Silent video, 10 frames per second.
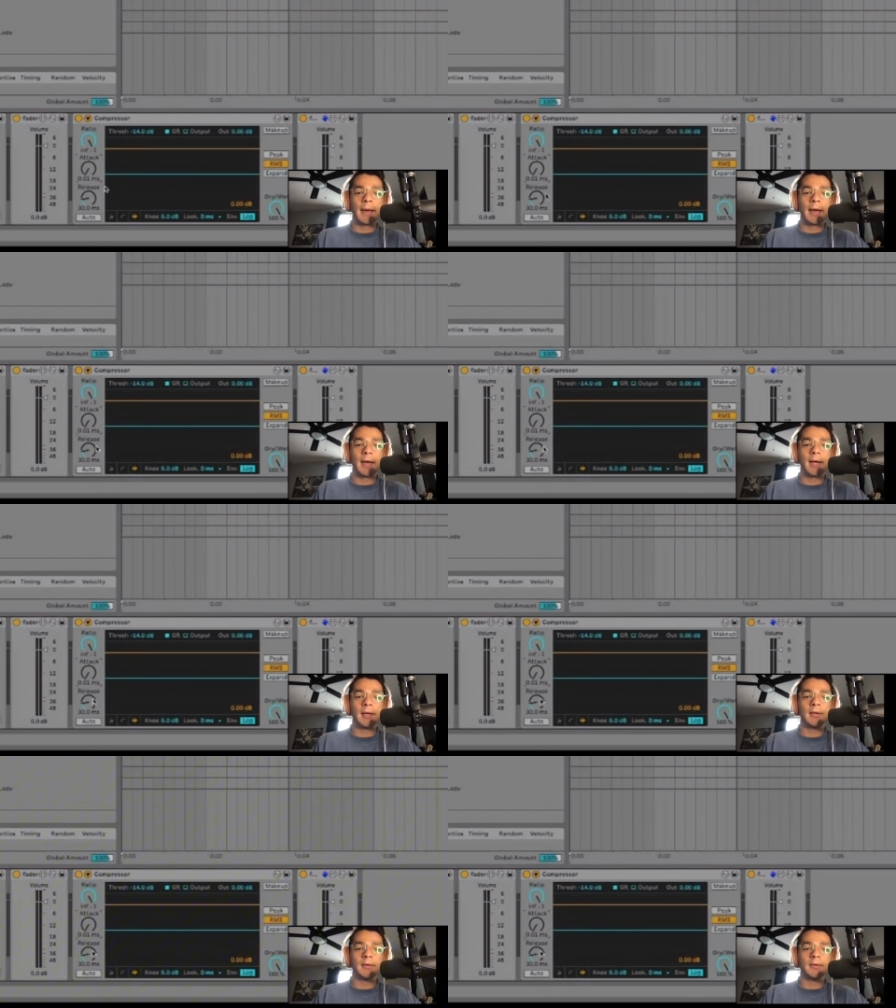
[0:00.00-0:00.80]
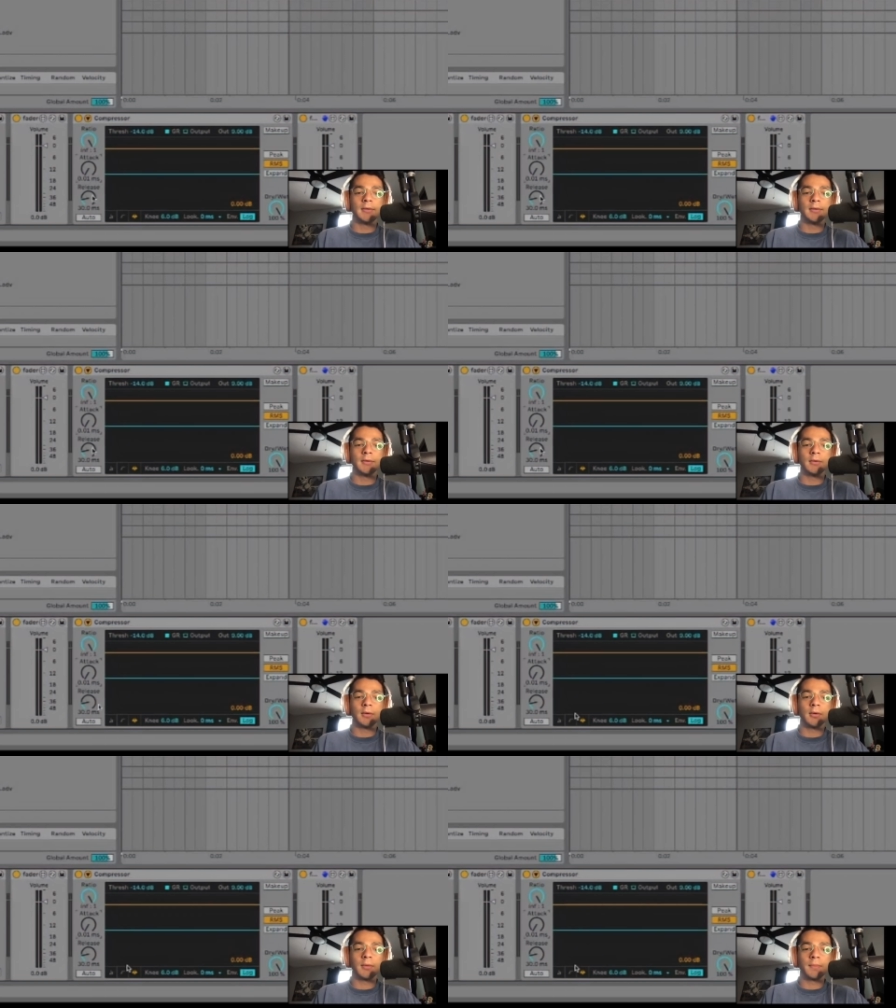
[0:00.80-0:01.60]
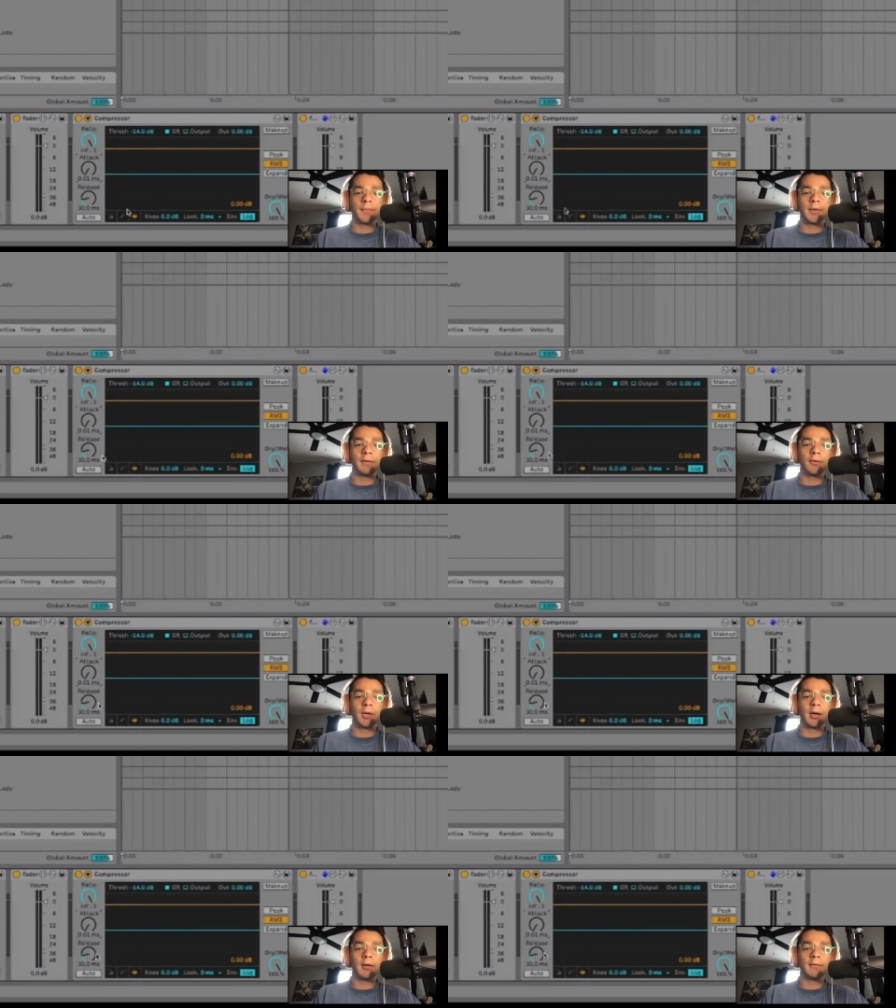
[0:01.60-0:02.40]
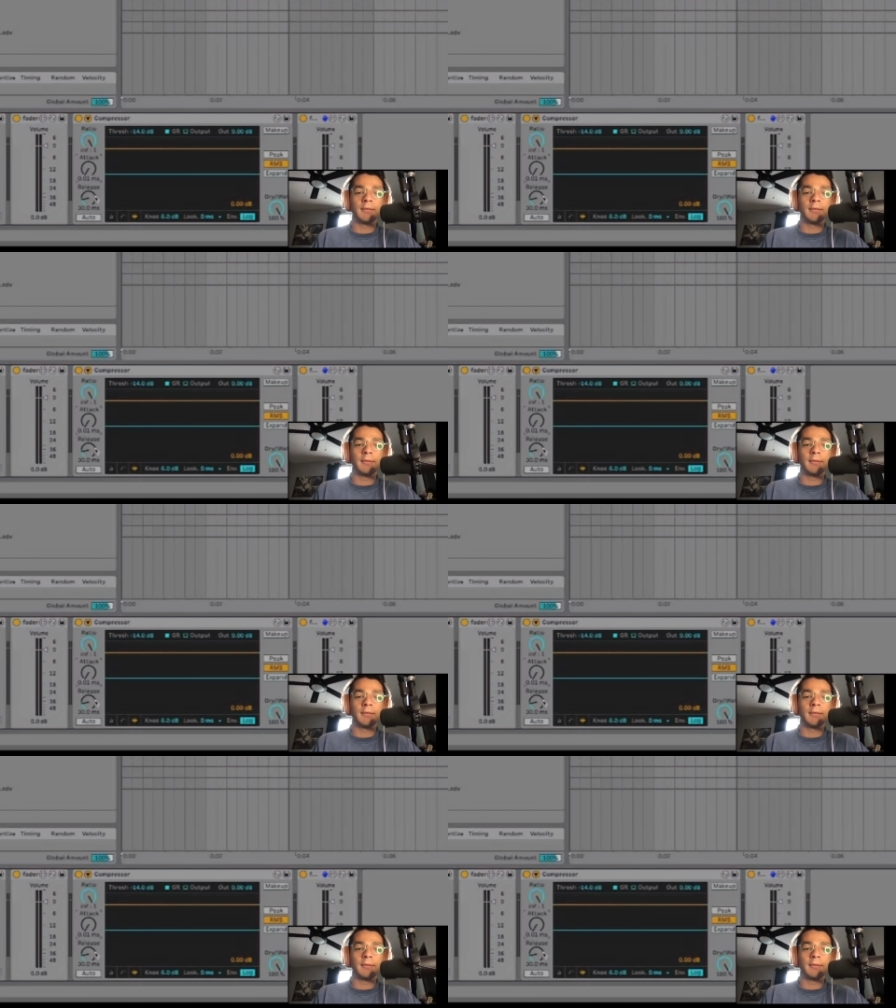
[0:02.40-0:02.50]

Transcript: And so if you have